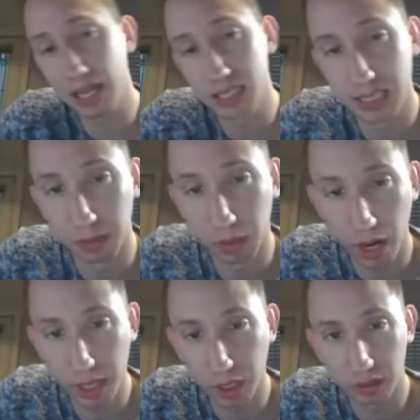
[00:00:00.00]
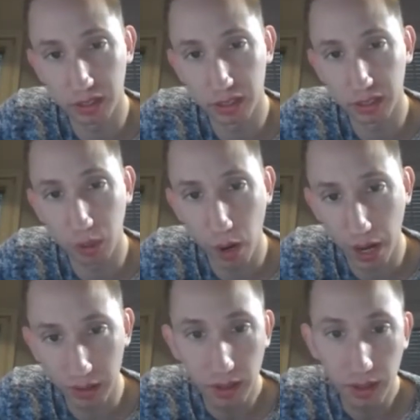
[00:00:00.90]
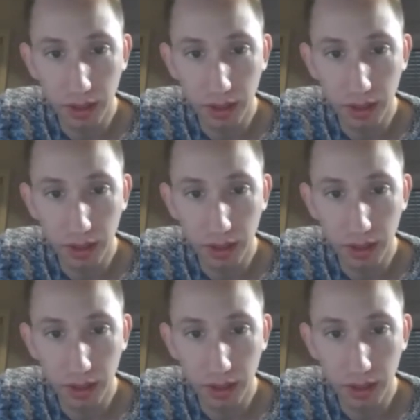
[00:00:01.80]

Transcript: similar, right? You're dealing with,